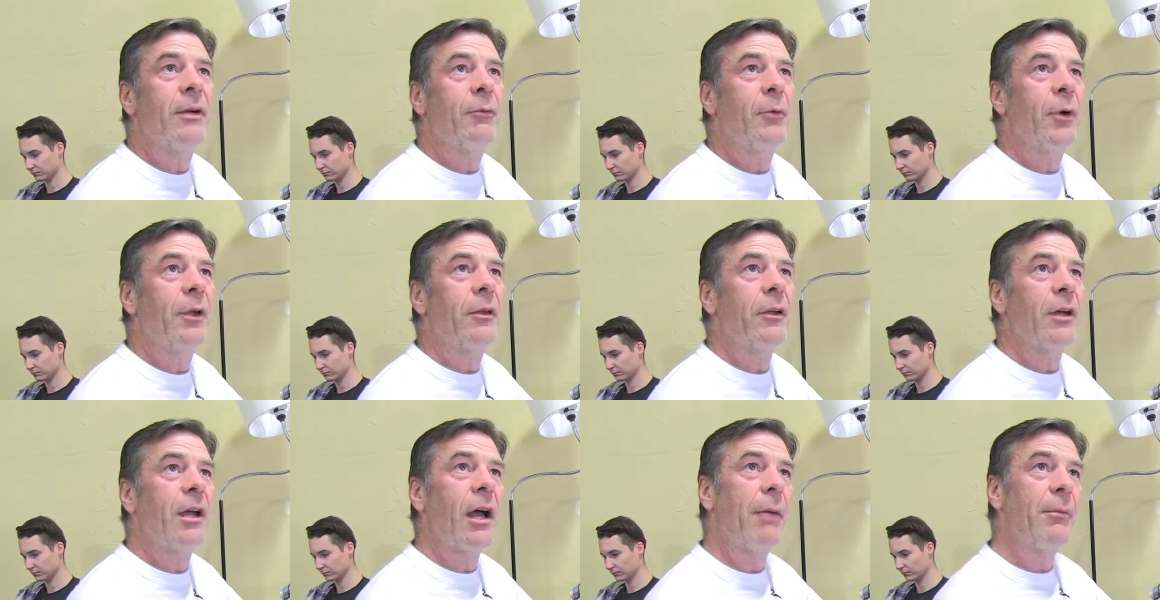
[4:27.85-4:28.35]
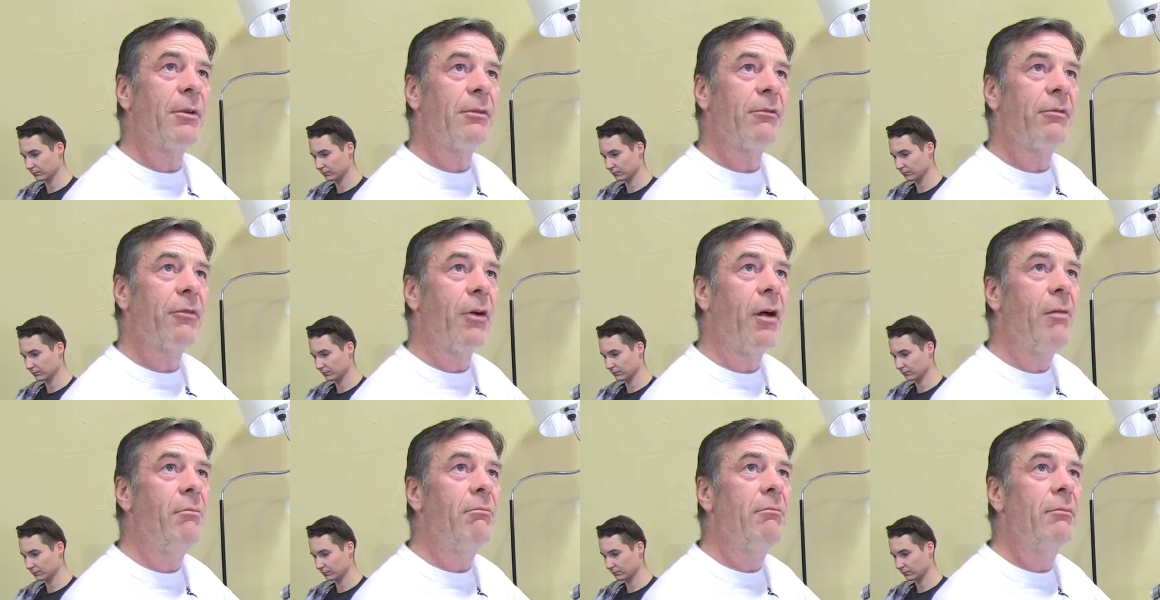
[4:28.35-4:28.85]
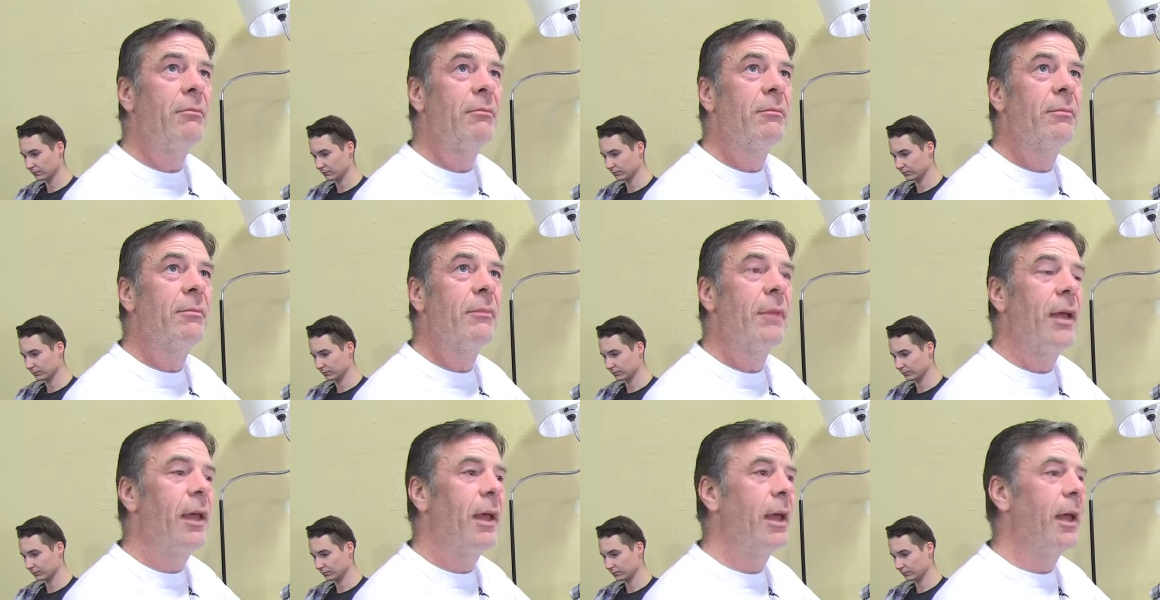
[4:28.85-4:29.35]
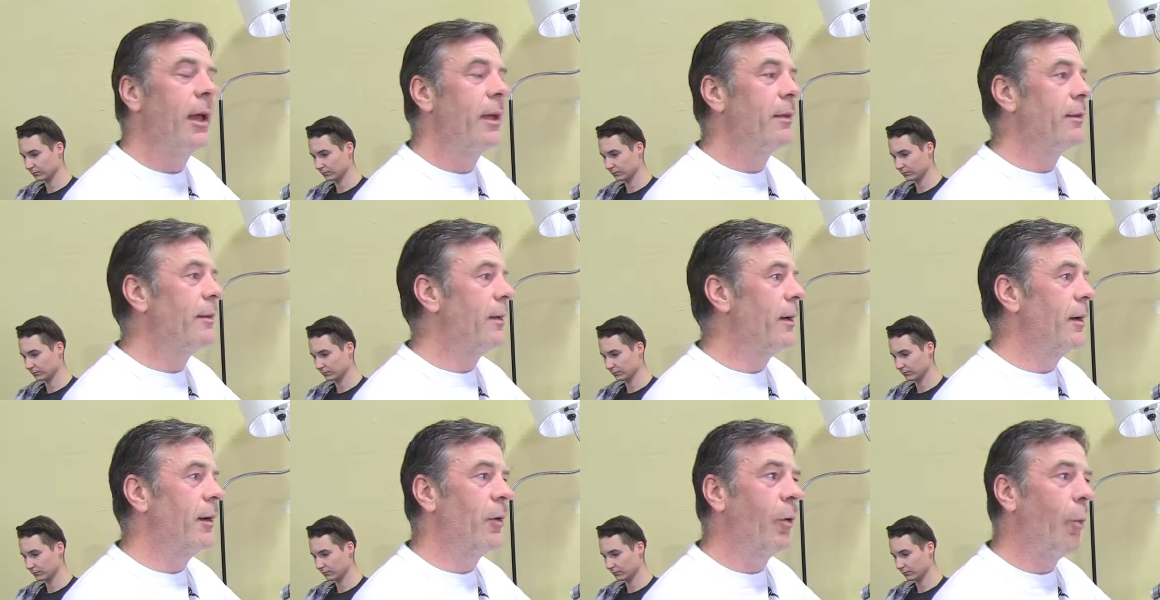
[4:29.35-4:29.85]
Speaker 1: where they're coming from, and
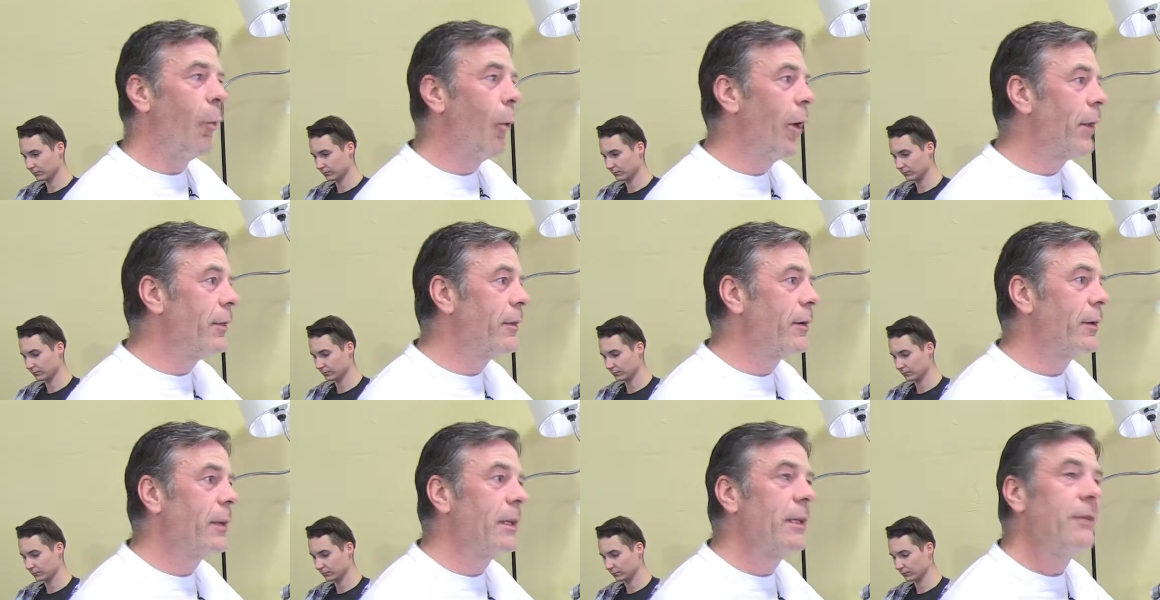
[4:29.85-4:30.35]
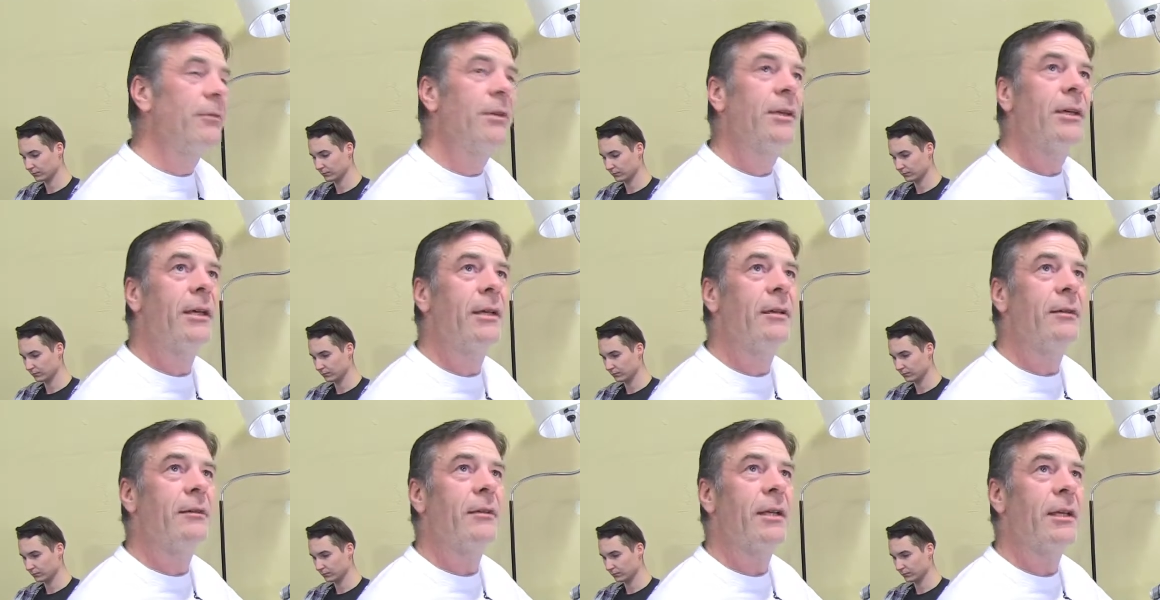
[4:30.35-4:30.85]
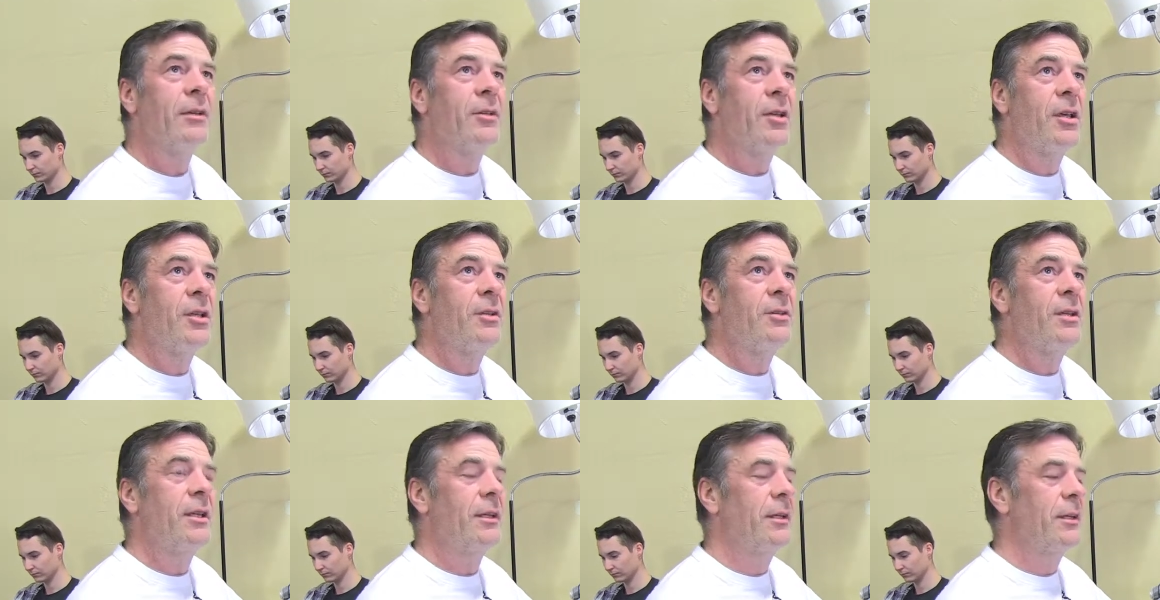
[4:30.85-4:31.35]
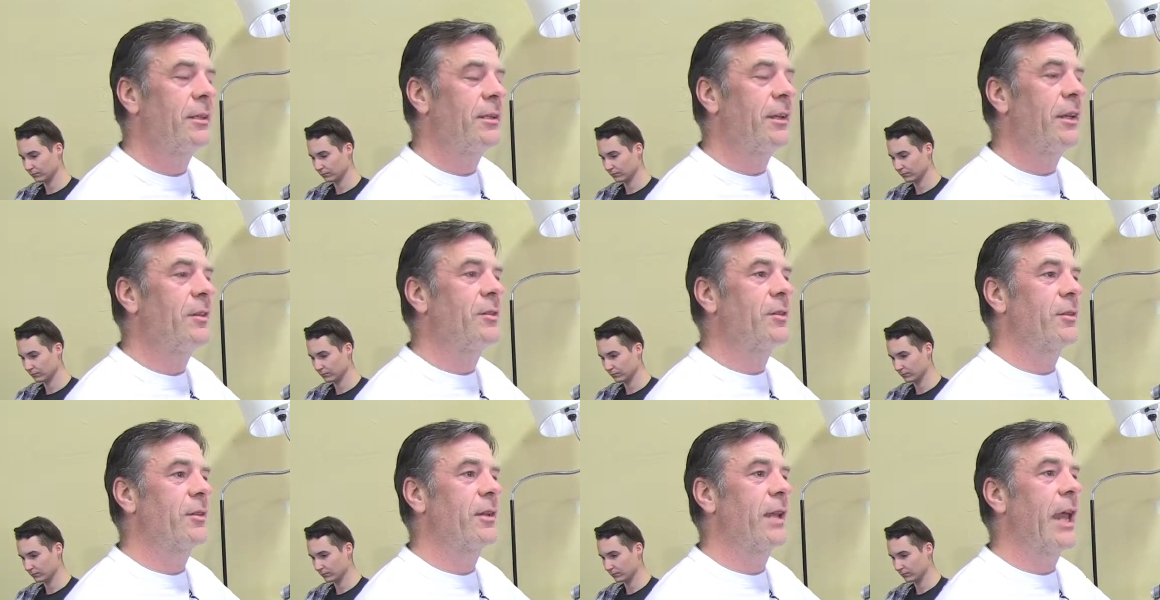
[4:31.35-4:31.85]
when they're leaving, and in a
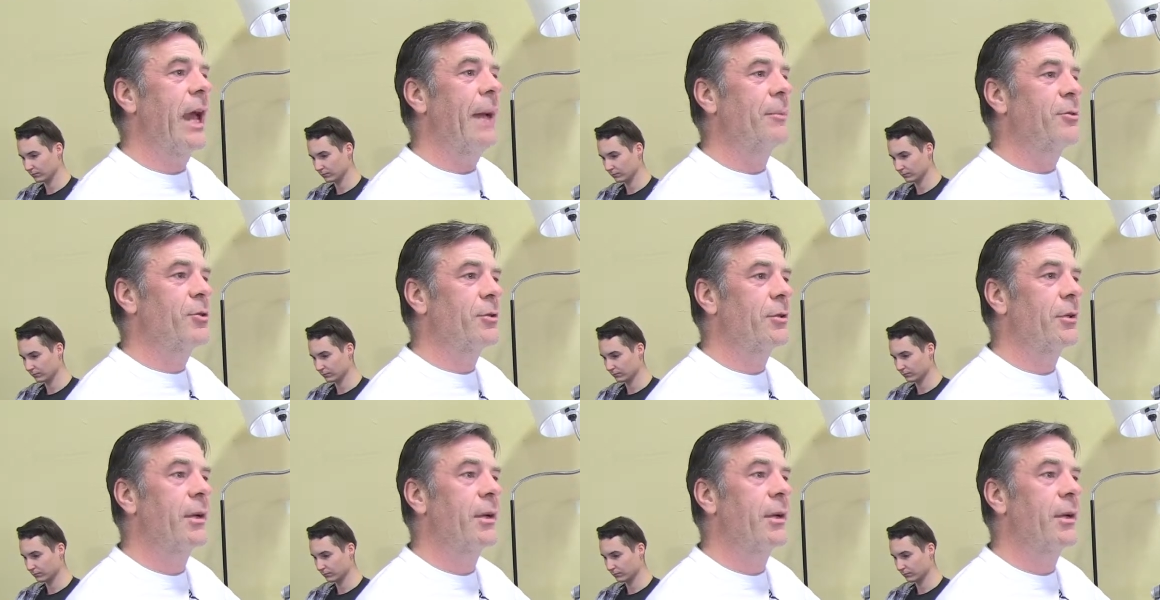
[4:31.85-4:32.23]
sense capture